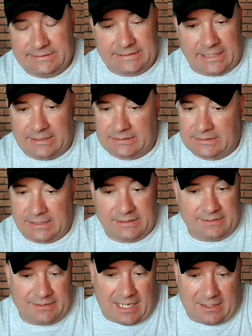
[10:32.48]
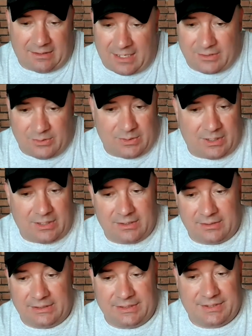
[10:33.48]
Yeah, not a lot going
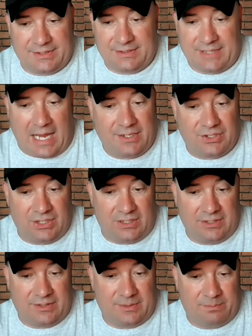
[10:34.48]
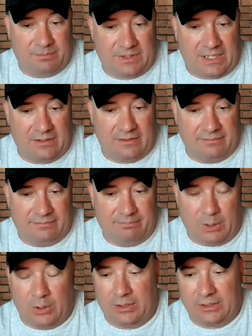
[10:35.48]
on this stat sheet. It's kind of
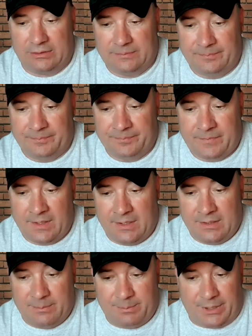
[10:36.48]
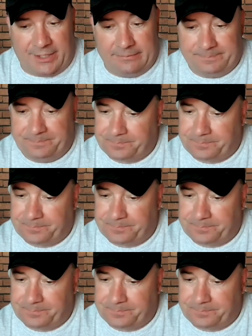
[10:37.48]
boring. But